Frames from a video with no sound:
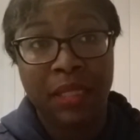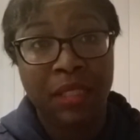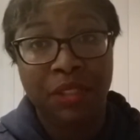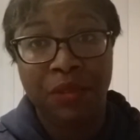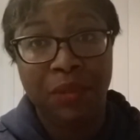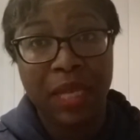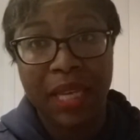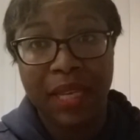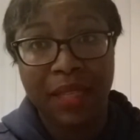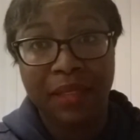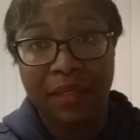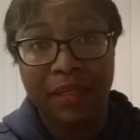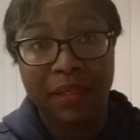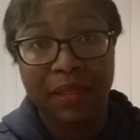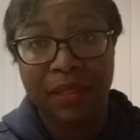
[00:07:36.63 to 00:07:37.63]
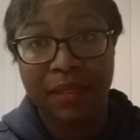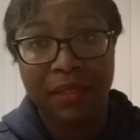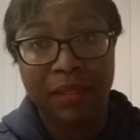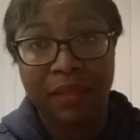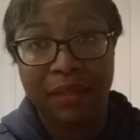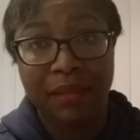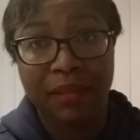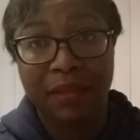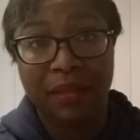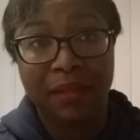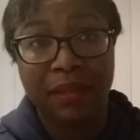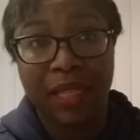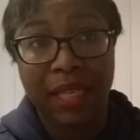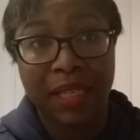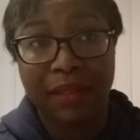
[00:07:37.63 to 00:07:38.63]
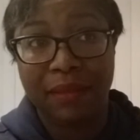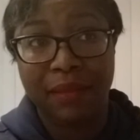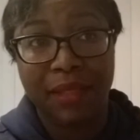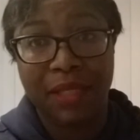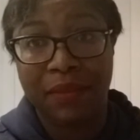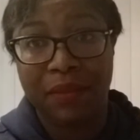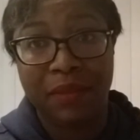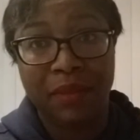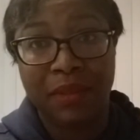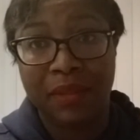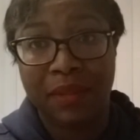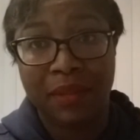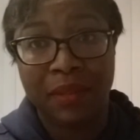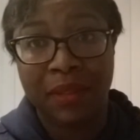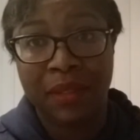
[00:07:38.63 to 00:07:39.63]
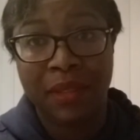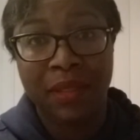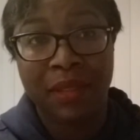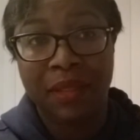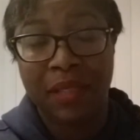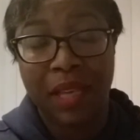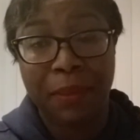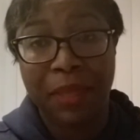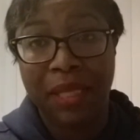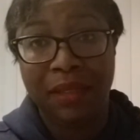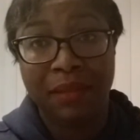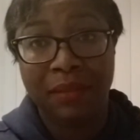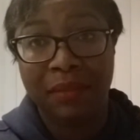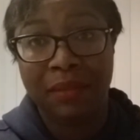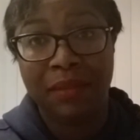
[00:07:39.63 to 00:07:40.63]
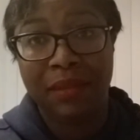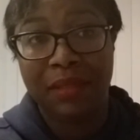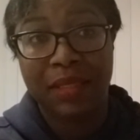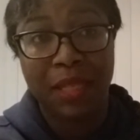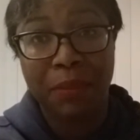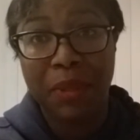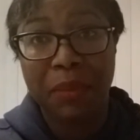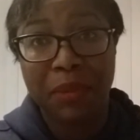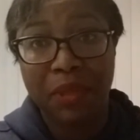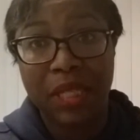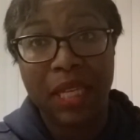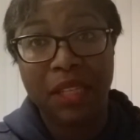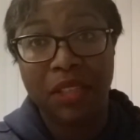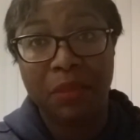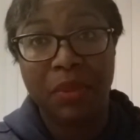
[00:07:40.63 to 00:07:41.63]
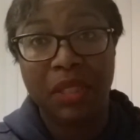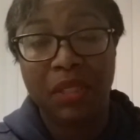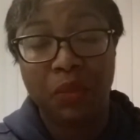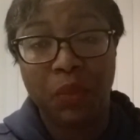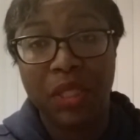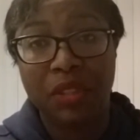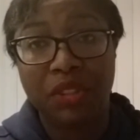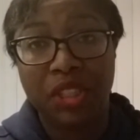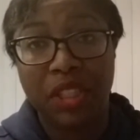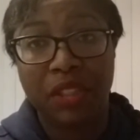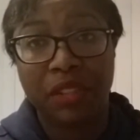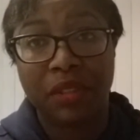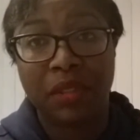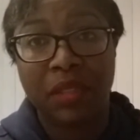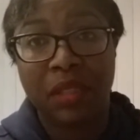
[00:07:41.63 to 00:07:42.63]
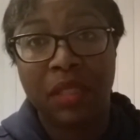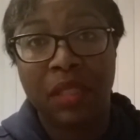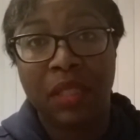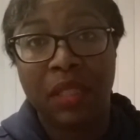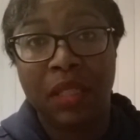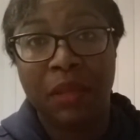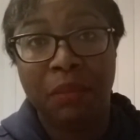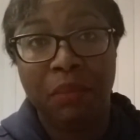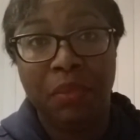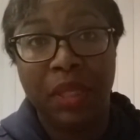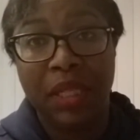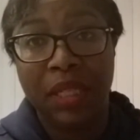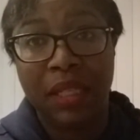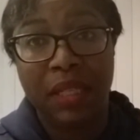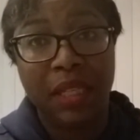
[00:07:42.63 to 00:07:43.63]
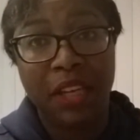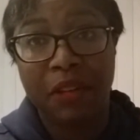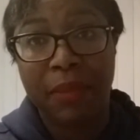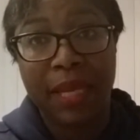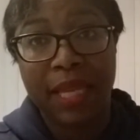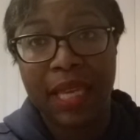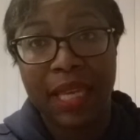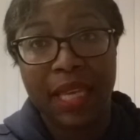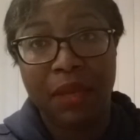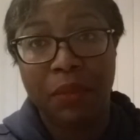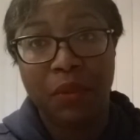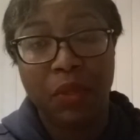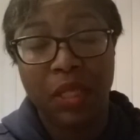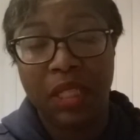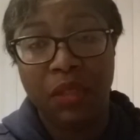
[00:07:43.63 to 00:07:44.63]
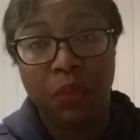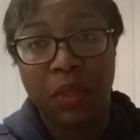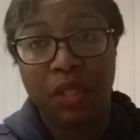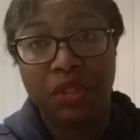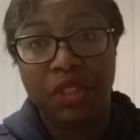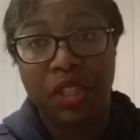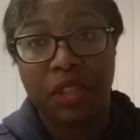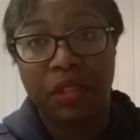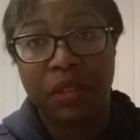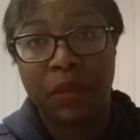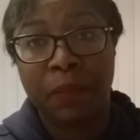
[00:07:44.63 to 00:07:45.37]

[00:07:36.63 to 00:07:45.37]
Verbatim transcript: you can't like it. I mean, some people yeah you can put in a wheelchair, but uh, everybody can't get one in a wheelchair.